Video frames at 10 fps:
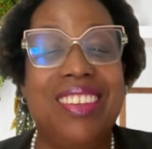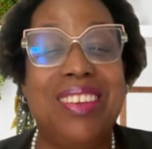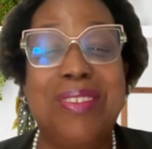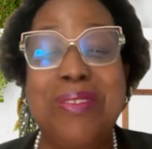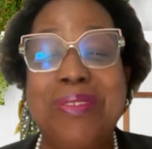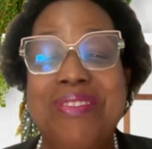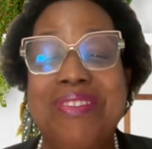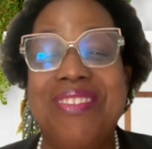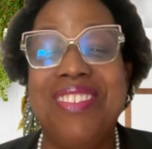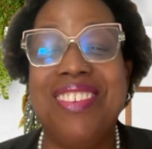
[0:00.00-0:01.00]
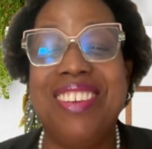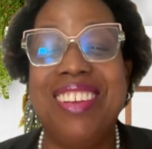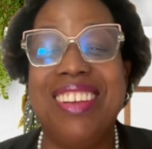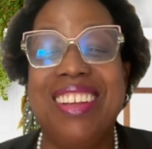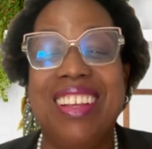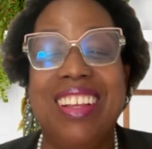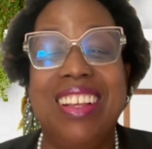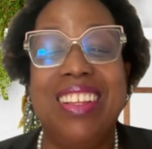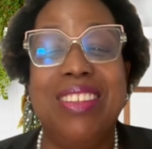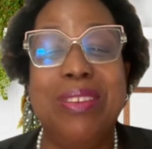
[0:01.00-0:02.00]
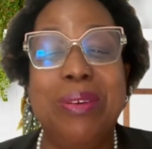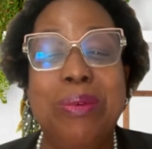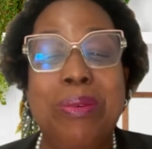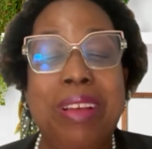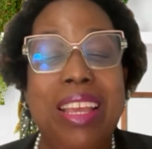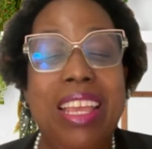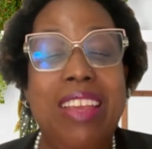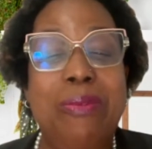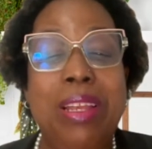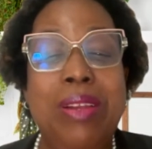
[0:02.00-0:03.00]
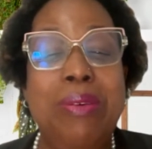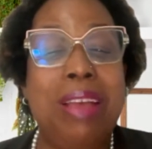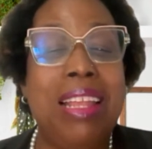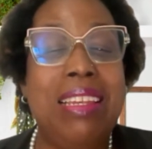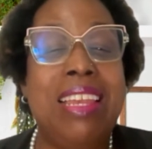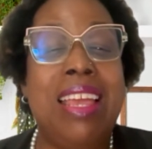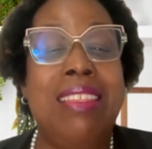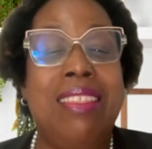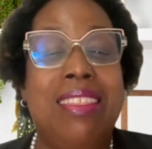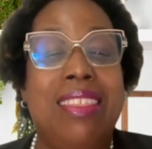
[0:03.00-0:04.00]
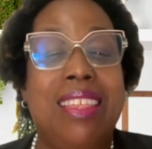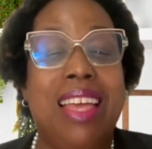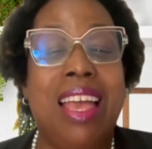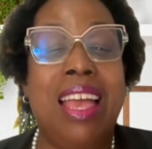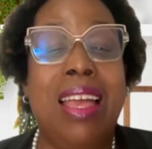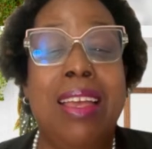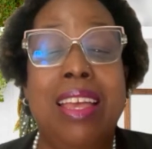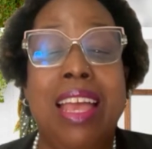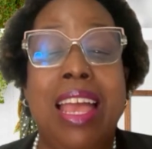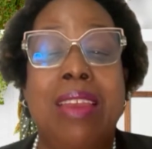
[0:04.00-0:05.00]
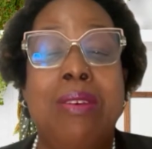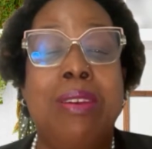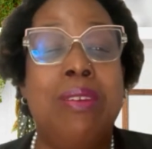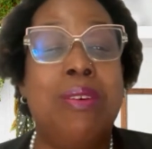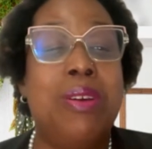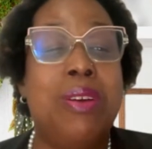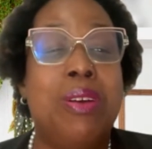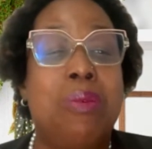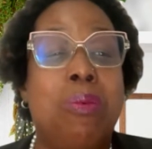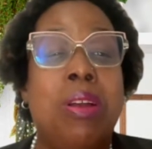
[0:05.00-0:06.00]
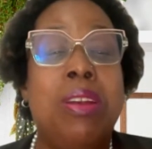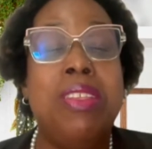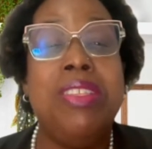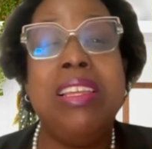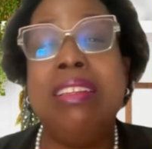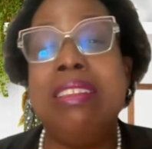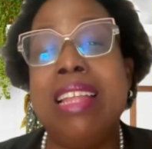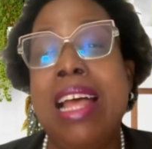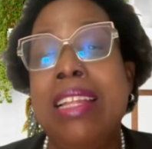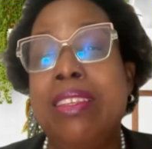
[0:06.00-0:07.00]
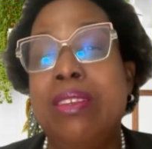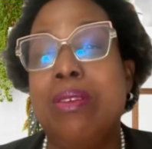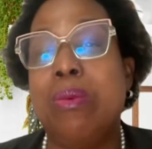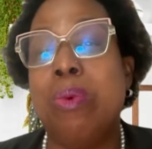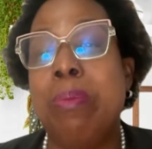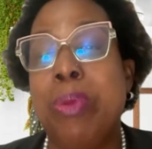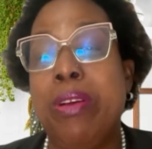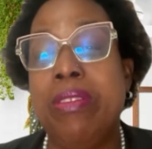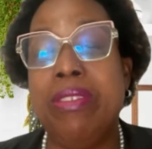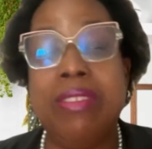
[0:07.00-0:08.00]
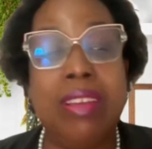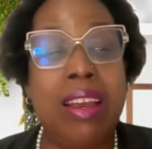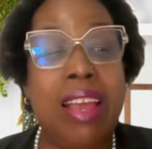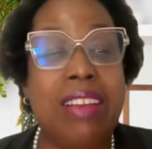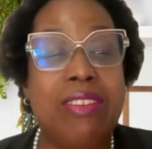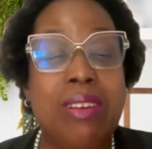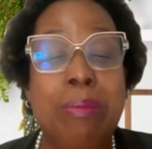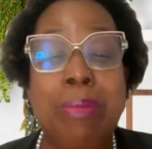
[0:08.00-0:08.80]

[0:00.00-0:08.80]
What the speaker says: No? So if we look at death, and one of the things that when persons are actually